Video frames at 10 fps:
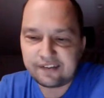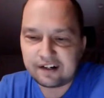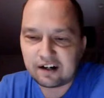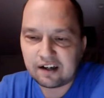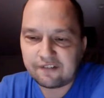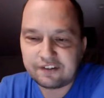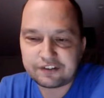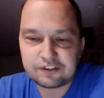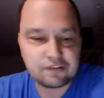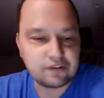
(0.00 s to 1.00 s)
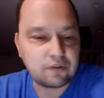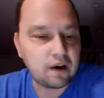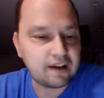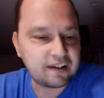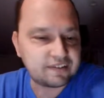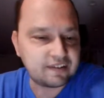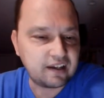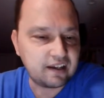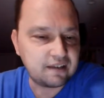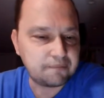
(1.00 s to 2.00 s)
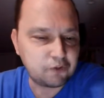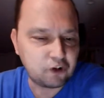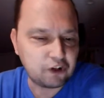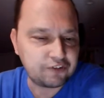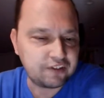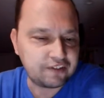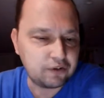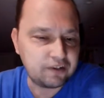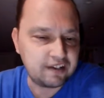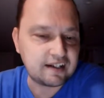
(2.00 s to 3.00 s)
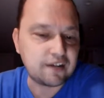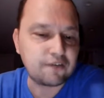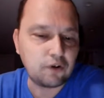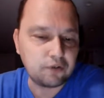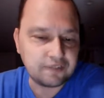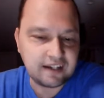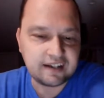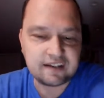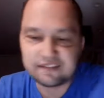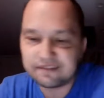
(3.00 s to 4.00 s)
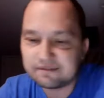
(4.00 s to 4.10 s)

They're Fisher's Aquatics. Myrtle says no need to cover the whole tank.